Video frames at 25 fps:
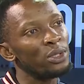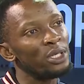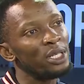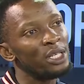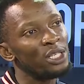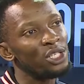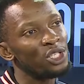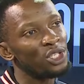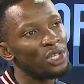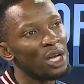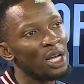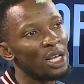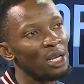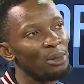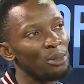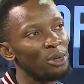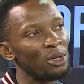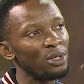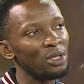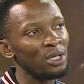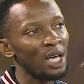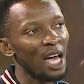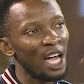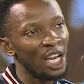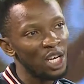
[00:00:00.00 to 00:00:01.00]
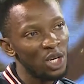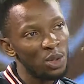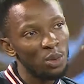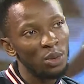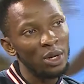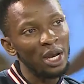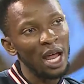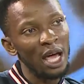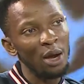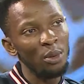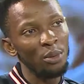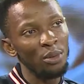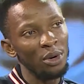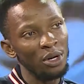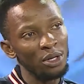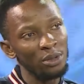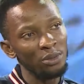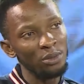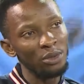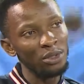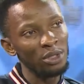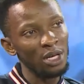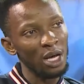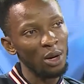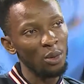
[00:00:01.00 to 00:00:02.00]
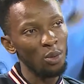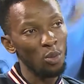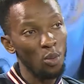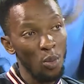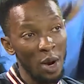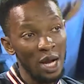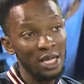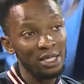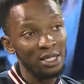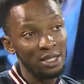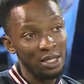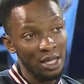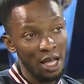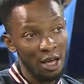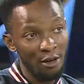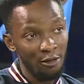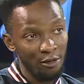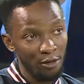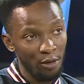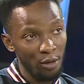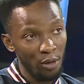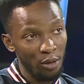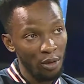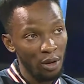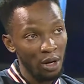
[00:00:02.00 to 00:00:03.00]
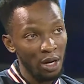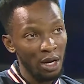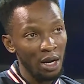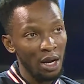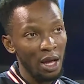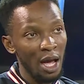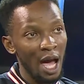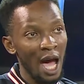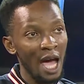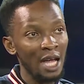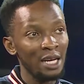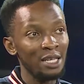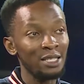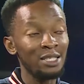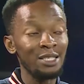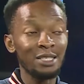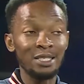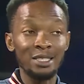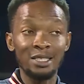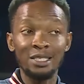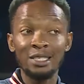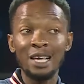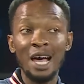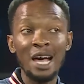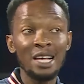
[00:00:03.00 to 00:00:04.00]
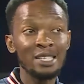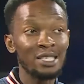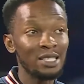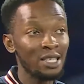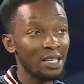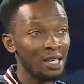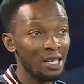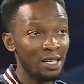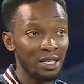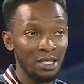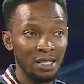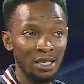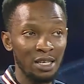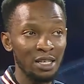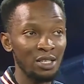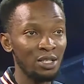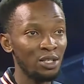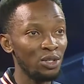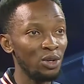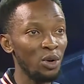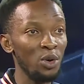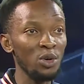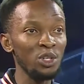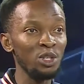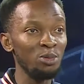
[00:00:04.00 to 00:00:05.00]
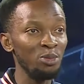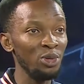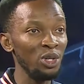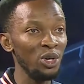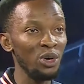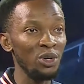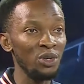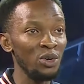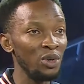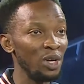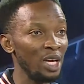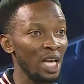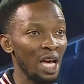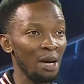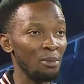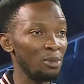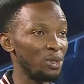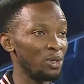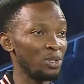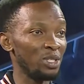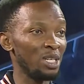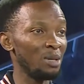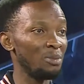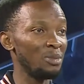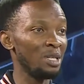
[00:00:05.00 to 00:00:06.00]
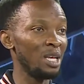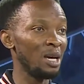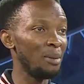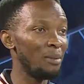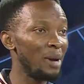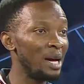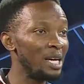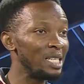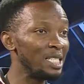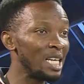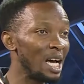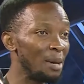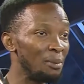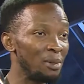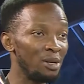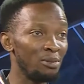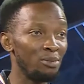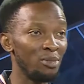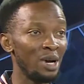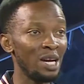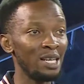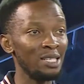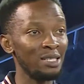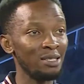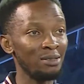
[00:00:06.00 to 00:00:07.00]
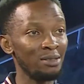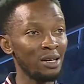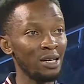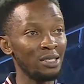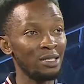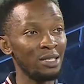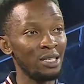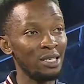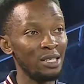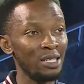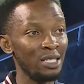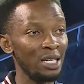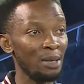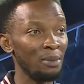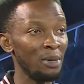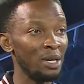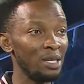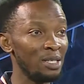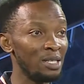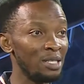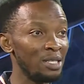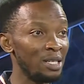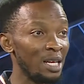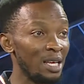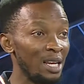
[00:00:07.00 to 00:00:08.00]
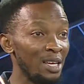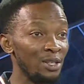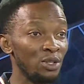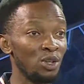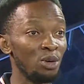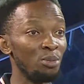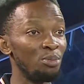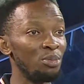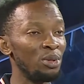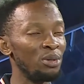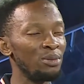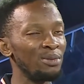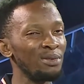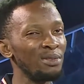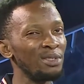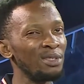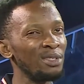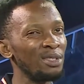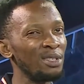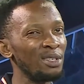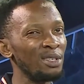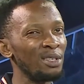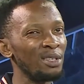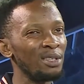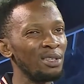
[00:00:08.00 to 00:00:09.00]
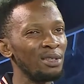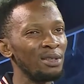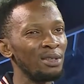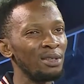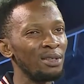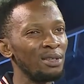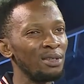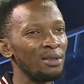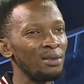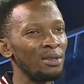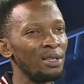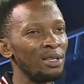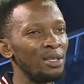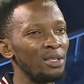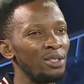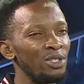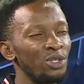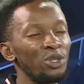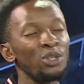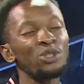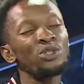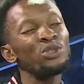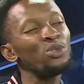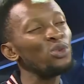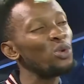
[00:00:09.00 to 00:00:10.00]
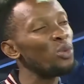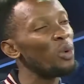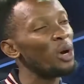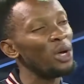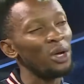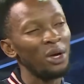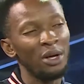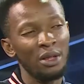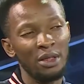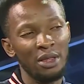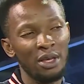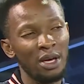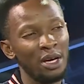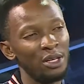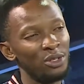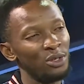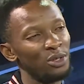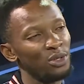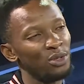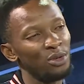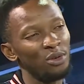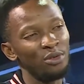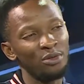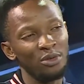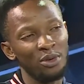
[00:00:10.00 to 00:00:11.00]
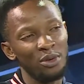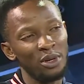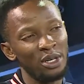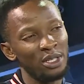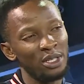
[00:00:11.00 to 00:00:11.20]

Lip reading: initially, but I knew what I went there for. And it's tasking. It goes beyond, okay, I'm a social media manager, I'm a brand strategist, I'm a this and that. Some people. Just know why you're there and just go for it.